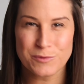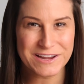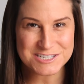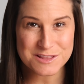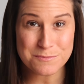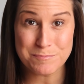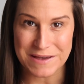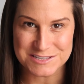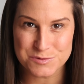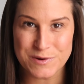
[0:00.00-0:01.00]
we get to the
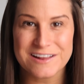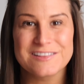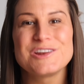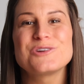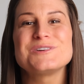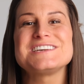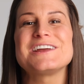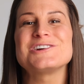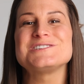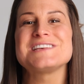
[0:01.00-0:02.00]
best way to clean your
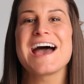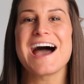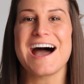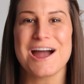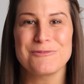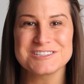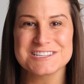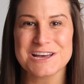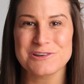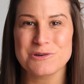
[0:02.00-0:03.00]
retainers, I want
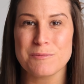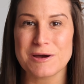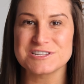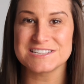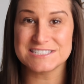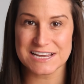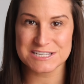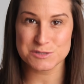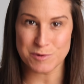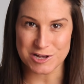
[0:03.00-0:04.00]
to tell you about
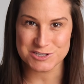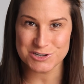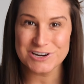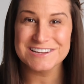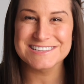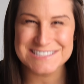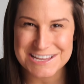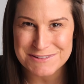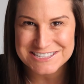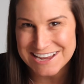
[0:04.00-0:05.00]
today's sponsor, Zima